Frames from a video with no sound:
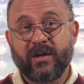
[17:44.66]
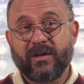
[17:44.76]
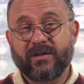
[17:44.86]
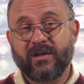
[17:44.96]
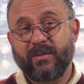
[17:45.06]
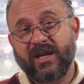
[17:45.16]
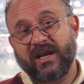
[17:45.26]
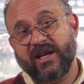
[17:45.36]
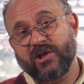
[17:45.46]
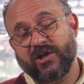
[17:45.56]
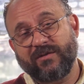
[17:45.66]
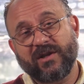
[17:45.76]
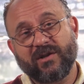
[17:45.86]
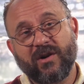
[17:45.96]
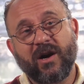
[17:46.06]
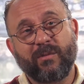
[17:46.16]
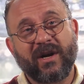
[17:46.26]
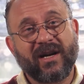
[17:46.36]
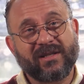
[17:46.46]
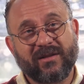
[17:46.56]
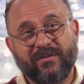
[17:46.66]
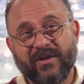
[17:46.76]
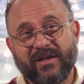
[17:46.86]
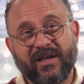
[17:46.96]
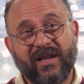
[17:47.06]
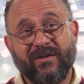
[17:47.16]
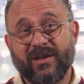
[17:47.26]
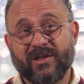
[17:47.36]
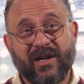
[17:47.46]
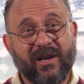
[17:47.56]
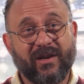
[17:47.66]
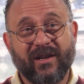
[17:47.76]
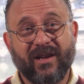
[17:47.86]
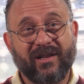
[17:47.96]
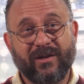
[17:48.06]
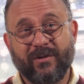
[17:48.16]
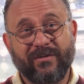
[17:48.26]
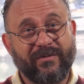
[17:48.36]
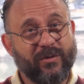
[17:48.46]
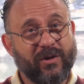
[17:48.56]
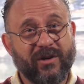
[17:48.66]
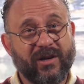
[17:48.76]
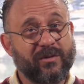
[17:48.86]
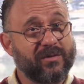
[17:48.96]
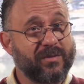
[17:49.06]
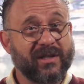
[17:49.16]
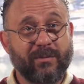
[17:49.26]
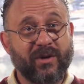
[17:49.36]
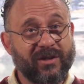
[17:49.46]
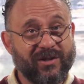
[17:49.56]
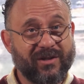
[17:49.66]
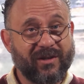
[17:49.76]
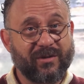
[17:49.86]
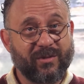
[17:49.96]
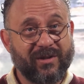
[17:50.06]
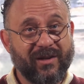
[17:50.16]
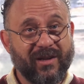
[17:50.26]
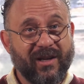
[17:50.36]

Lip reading: So the minute I shifted to all positive phrasing, even a child, a little 4-year-old, was about to punch another one,